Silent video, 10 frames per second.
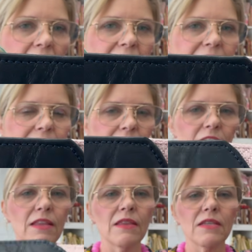I
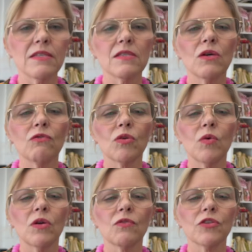think that this is over
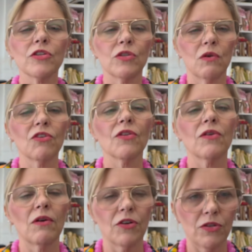1, over 2, over
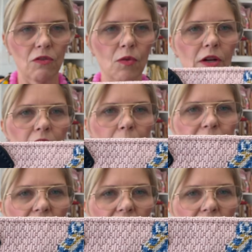3, over 2, over 1. Yep.